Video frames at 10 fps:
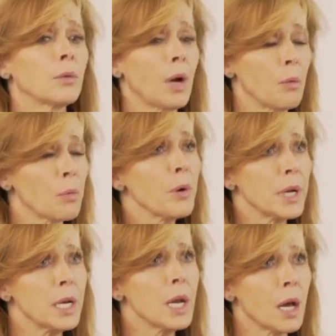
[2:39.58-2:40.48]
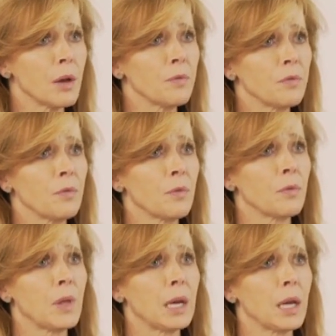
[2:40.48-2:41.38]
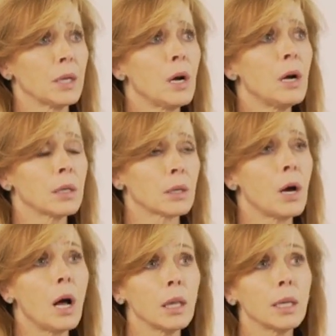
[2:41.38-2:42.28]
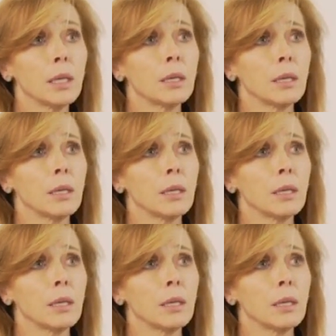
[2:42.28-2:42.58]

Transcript: got worried enough that I called a colleague